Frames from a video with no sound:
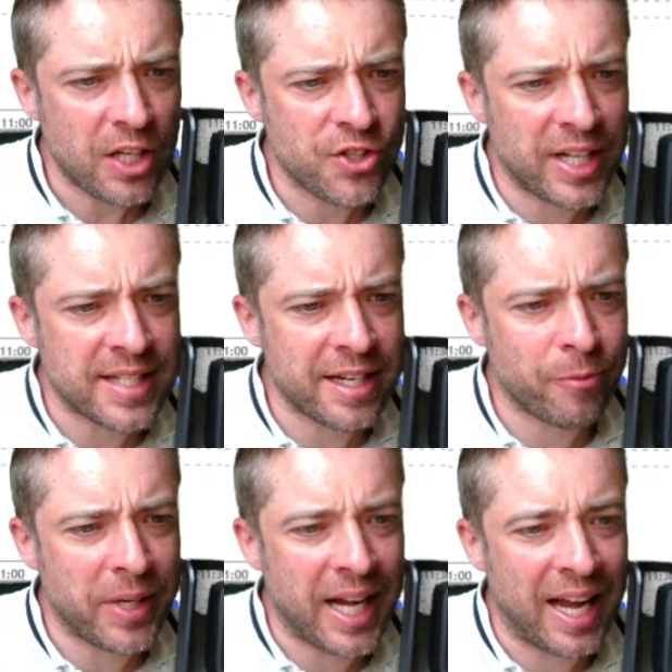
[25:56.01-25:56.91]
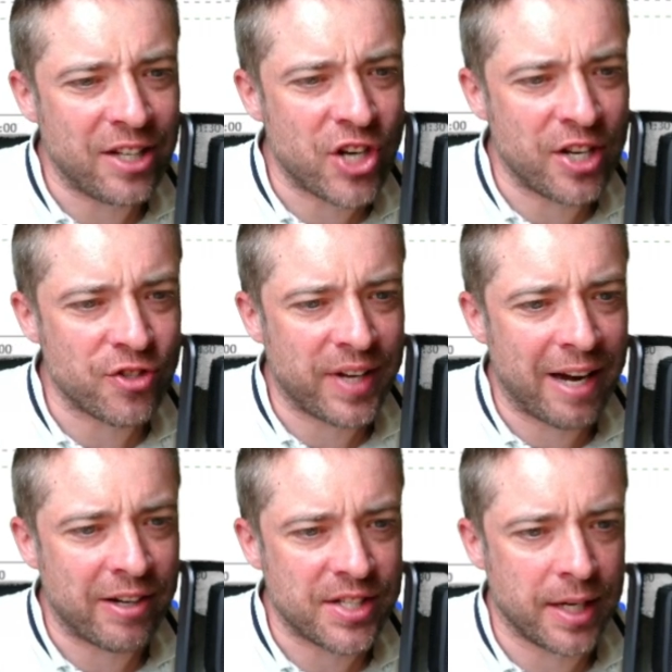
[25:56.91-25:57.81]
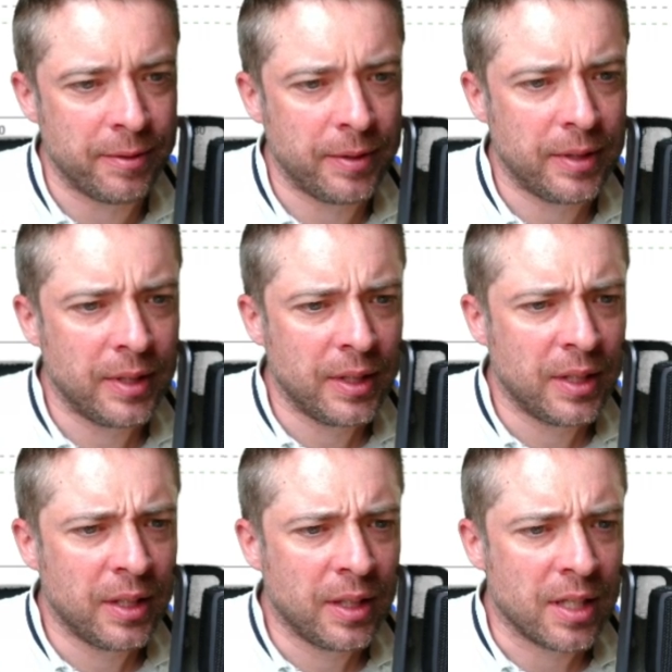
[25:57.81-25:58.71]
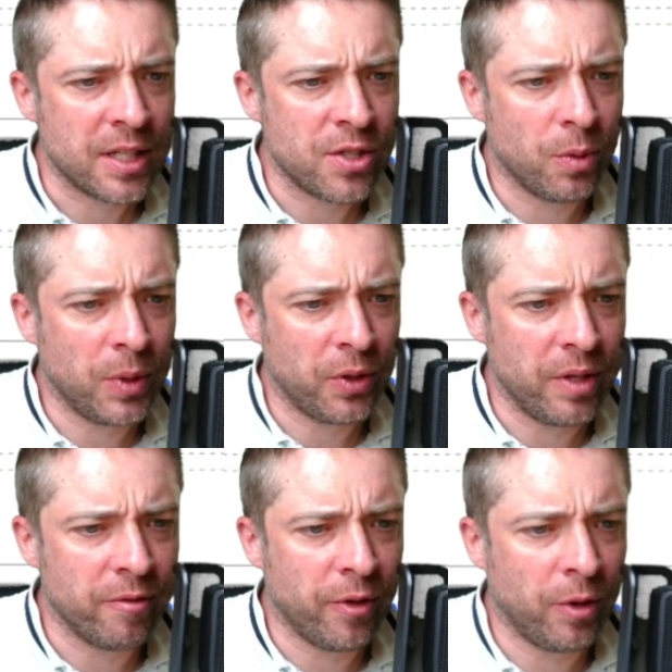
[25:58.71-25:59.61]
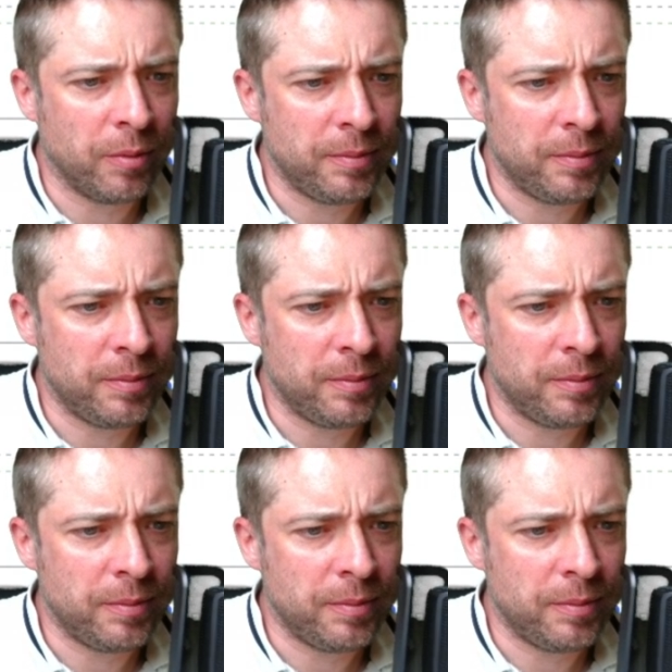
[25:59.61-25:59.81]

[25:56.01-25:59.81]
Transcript: So let's see if we get a change of character. That's all we're looking for.